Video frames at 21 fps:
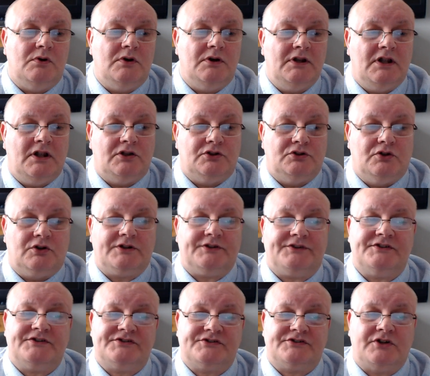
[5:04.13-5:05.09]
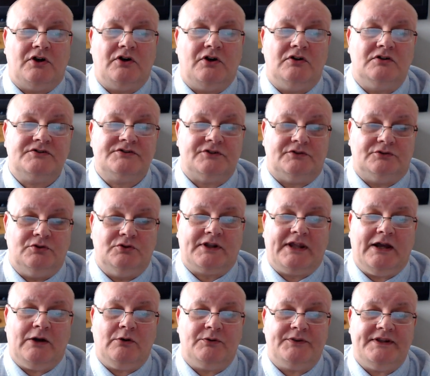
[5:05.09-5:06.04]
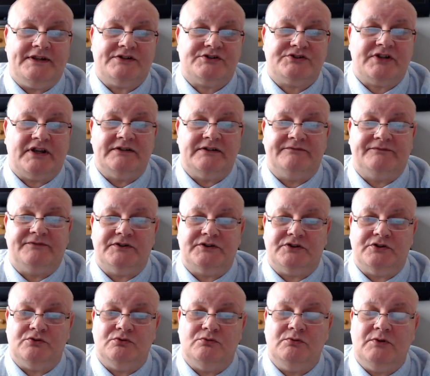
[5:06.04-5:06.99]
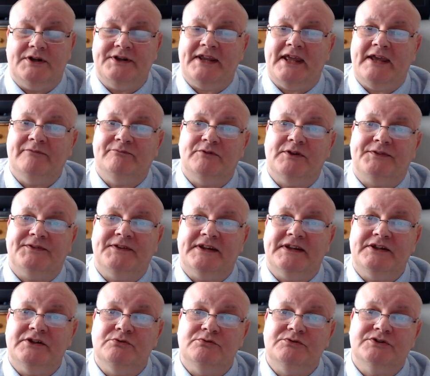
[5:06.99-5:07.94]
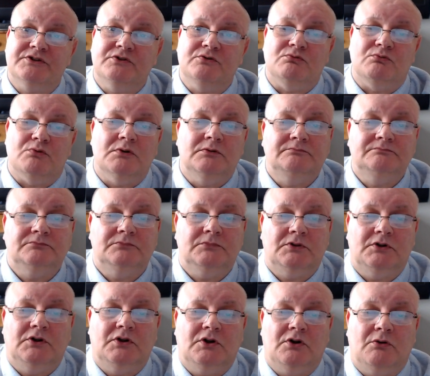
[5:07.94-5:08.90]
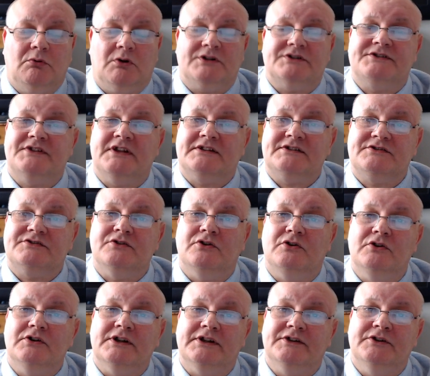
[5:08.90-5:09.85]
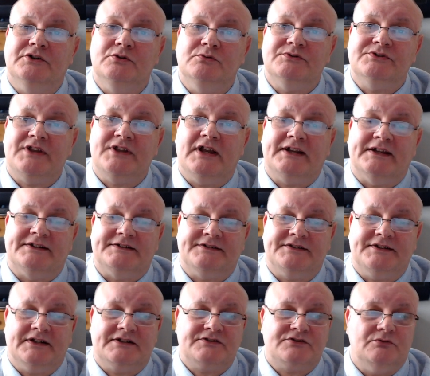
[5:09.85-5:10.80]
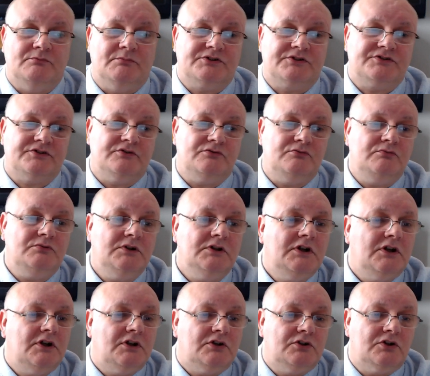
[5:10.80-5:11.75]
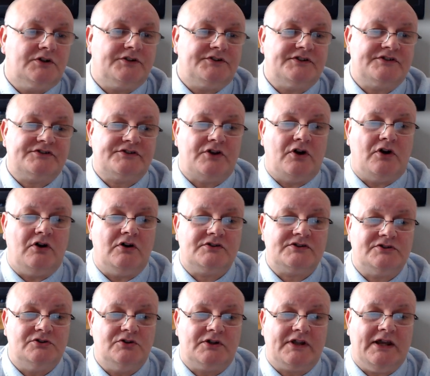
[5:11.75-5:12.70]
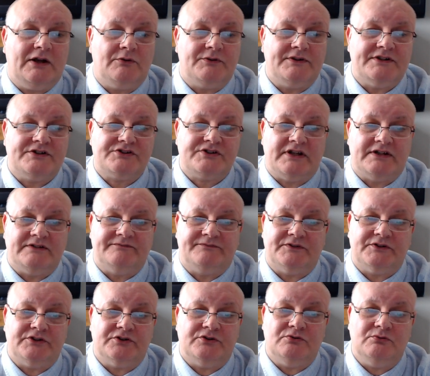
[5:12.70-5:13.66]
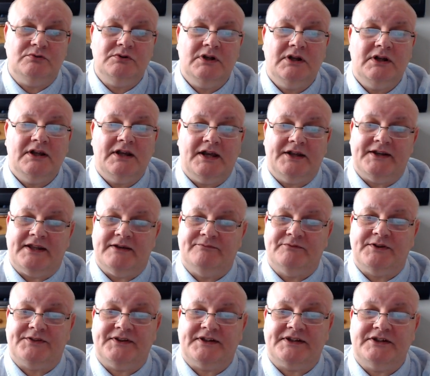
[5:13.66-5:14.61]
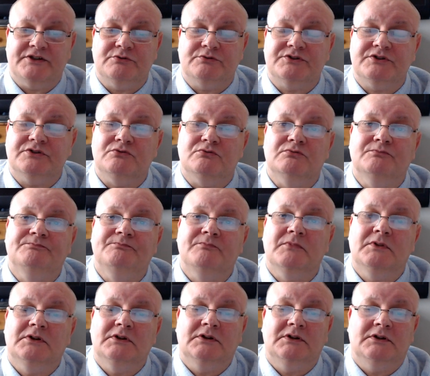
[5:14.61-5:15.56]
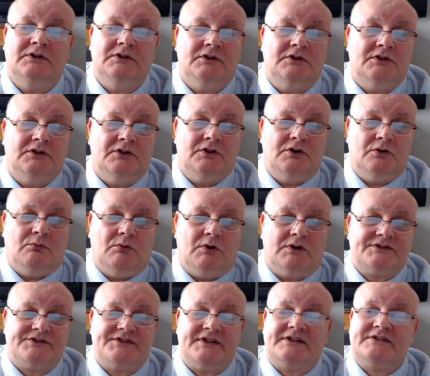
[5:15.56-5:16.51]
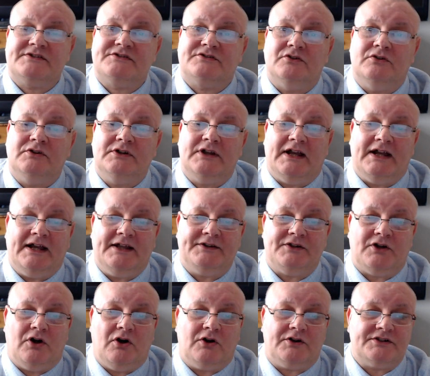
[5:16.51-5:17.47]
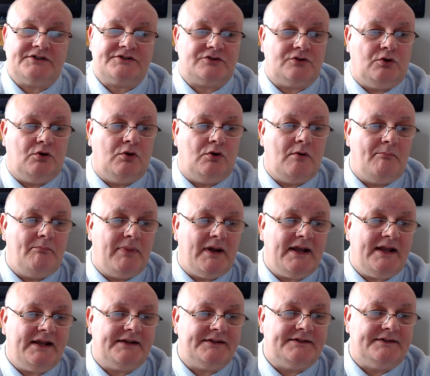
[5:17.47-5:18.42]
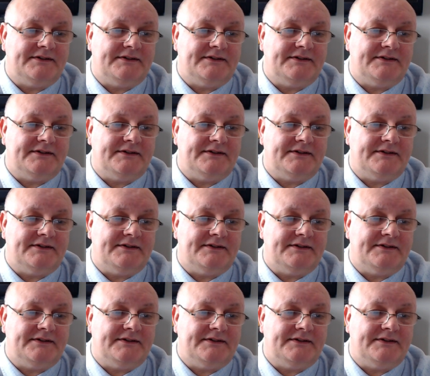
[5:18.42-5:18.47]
look at the stars, look how they shine for you and everything you do. What is that song and who sang it? That's number 2. Look at the stars, look how they shine for you and everything you do. What's that song and artist or band?